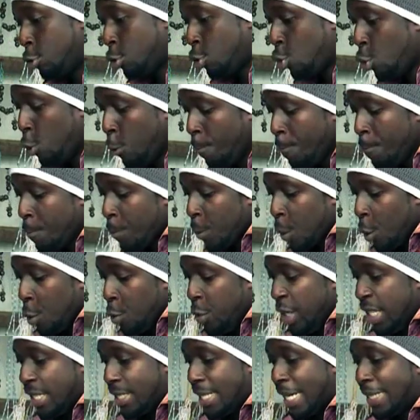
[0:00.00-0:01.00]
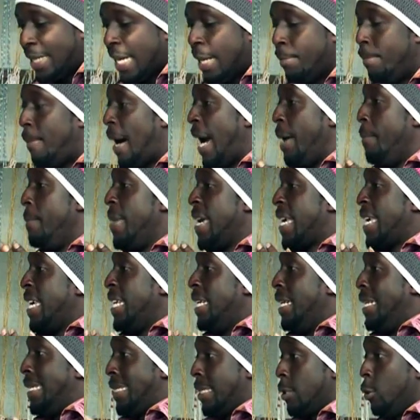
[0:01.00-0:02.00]
So we started by
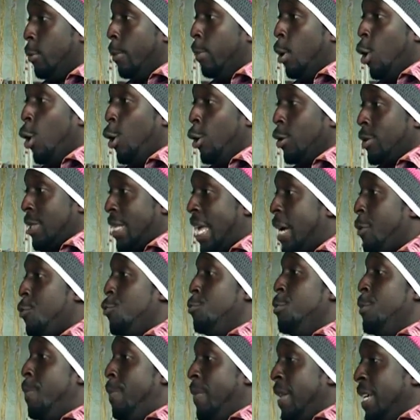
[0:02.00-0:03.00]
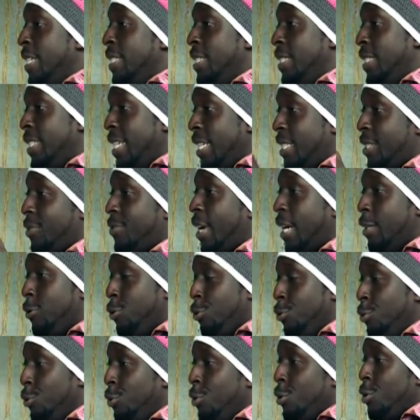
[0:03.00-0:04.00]
making little balls like we'll be playing, just trying
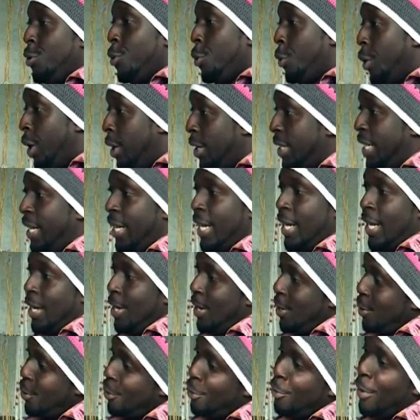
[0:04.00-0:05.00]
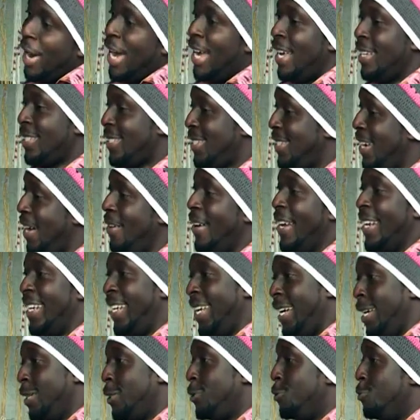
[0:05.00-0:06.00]
to curl the wires here and
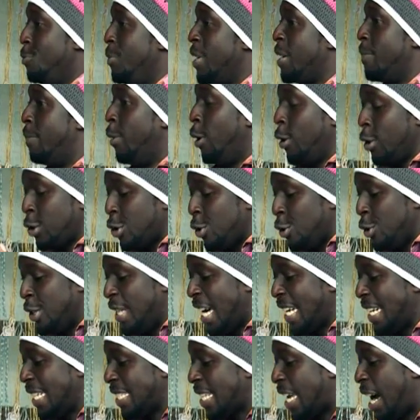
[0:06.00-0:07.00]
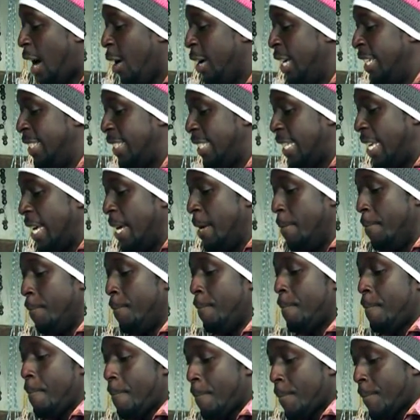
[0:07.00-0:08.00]
there to make balls. So that is how it came
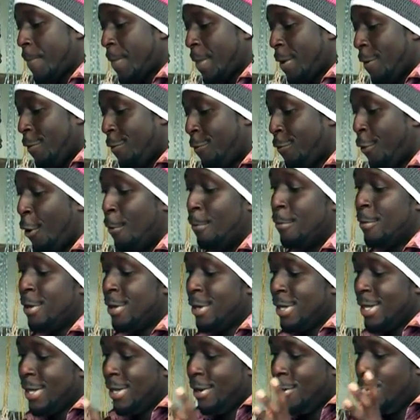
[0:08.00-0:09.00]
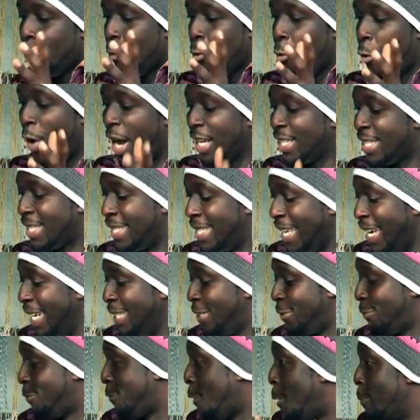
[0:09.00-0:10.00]
from one
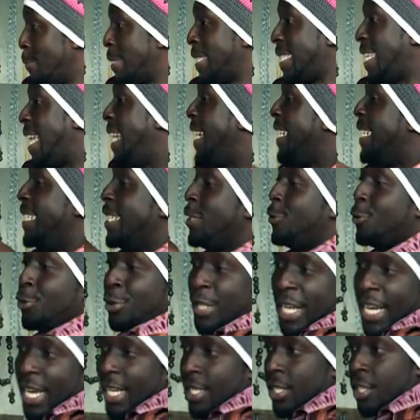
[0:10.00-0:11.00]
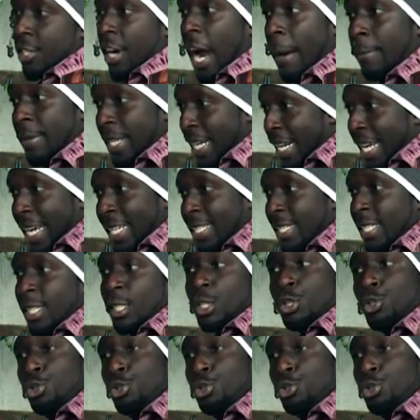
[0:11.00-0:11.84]
stage, from selling it to the scrap dealers.